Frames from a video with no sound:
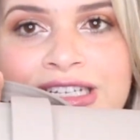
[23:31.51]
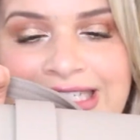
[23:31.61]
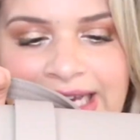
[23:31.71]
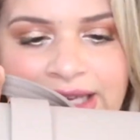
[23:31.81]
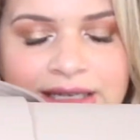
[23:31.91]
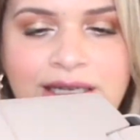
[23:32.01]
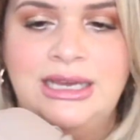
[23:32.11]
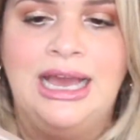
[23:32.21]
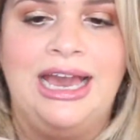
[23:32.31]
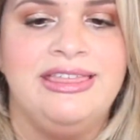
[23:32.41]
day.
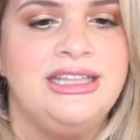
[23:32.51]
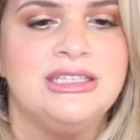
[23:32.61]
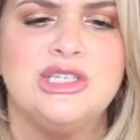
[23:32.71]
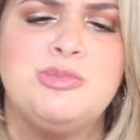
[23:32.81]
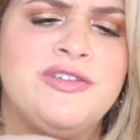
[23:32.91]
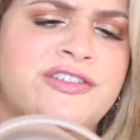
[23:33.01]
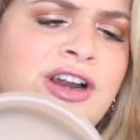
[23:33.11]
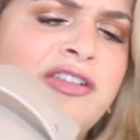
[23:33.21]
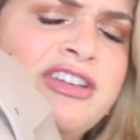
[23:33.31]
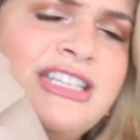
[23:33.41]
I think this is perfect for
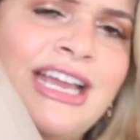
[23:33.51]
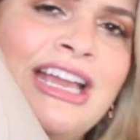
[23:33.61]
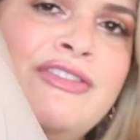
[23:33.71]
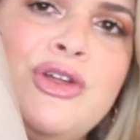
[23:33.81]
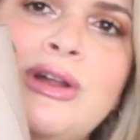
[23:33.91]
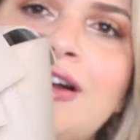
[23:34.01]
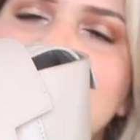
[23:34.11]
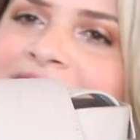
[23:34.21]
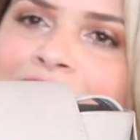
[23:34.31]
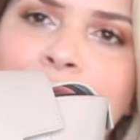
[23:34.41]
every day. If you don't have
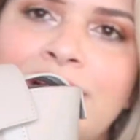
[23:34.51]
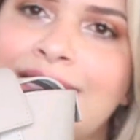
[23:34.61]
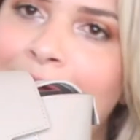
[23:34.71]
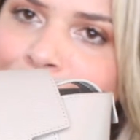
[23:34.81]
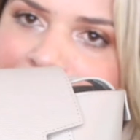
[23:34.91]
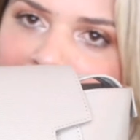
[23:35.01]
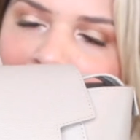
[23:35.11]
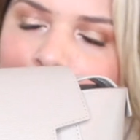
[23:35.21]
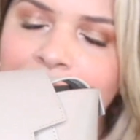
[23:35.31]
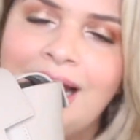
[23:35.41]
to carry a
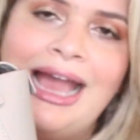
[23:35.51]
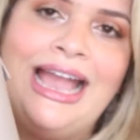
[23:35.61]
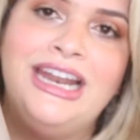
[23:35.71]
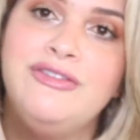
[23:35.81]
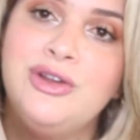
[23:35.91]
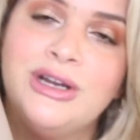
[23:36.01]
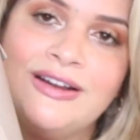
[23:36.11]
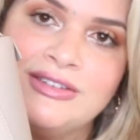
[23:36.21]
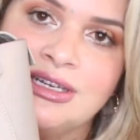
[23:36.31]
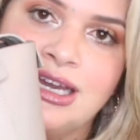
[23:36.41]
laptop and if you don't
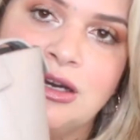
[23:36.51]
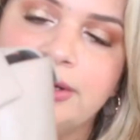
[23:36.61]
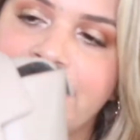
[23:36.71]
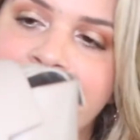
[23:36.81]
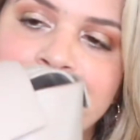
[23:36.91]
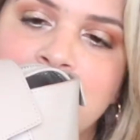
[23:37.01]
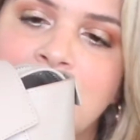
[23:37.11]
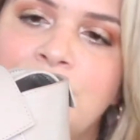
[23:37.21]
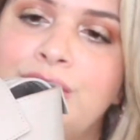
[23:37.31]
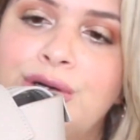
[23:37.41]
have to carry
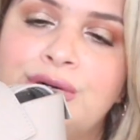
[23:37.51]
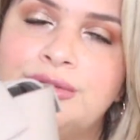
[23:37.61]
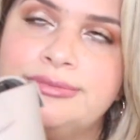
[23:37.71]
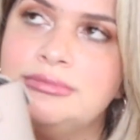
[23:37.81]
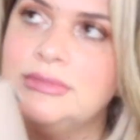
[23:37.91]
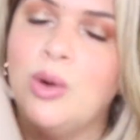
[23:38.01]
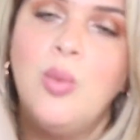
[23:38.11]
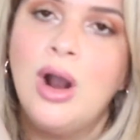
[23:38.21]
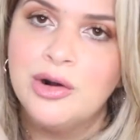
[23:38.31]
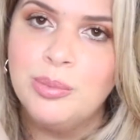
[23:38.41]
you know, a water